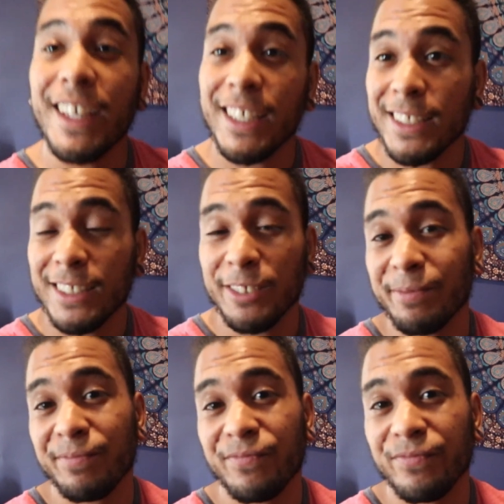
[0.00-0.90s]
And
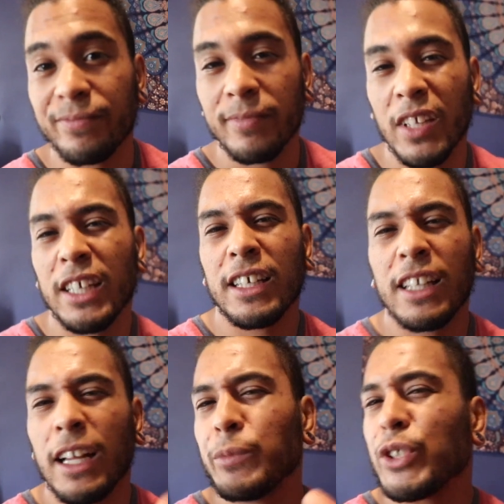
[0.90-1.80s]

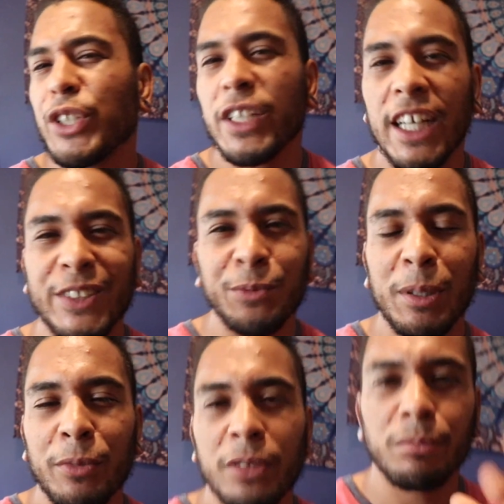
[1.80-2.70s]
I'm sure you guys
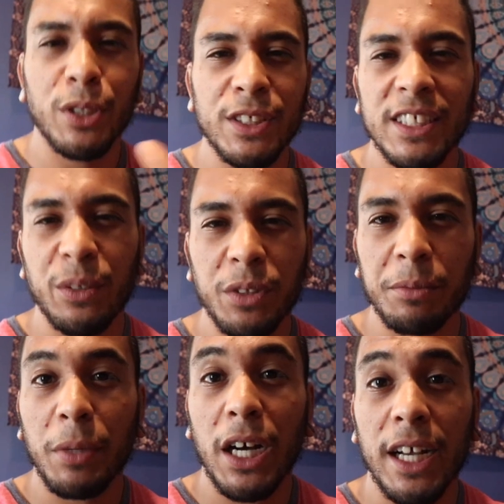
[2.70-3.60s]
remember the birds that we
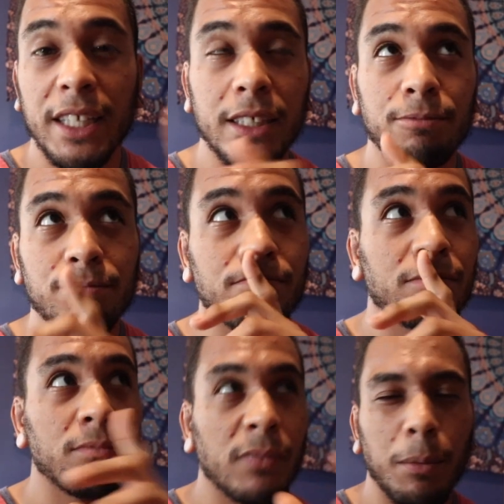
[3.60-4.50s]
bought
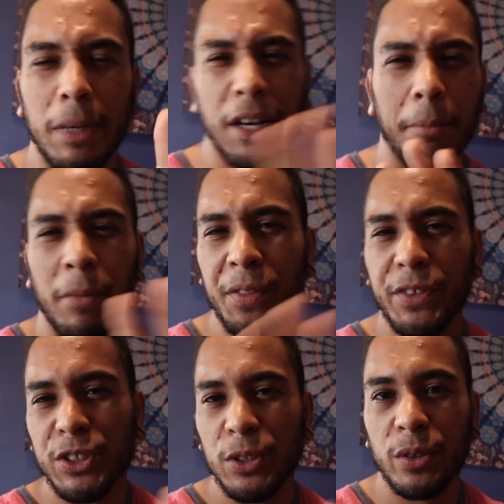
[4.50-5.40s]
about a
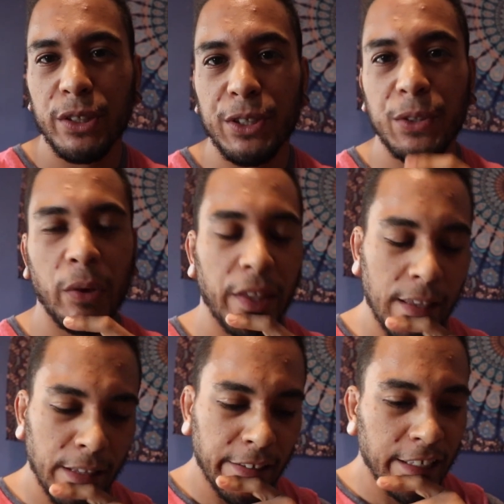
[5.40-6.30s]
month or so ago.
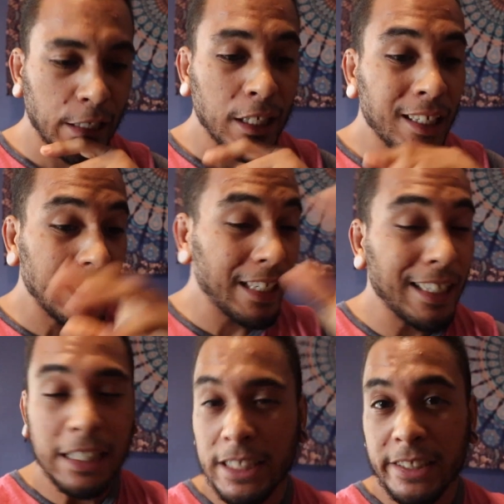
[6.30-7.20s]

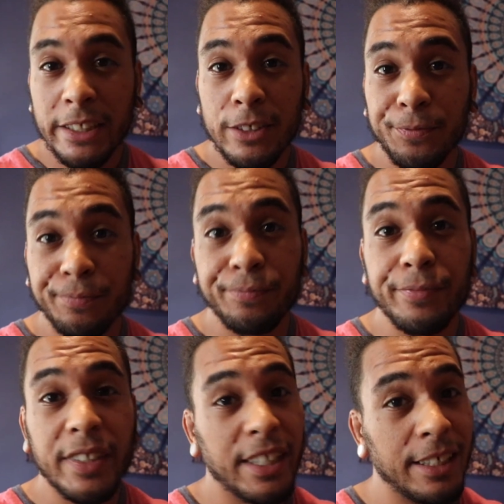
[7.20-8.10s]
And
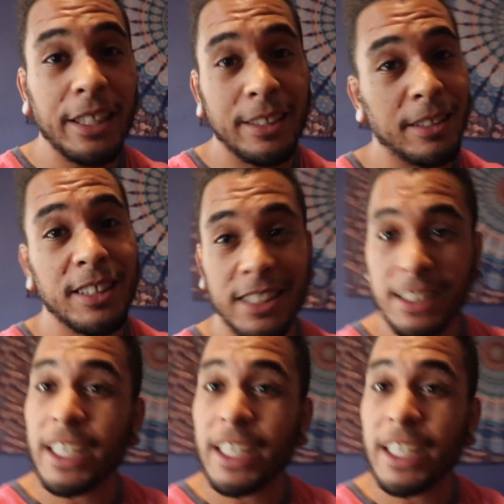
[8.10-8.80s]
it did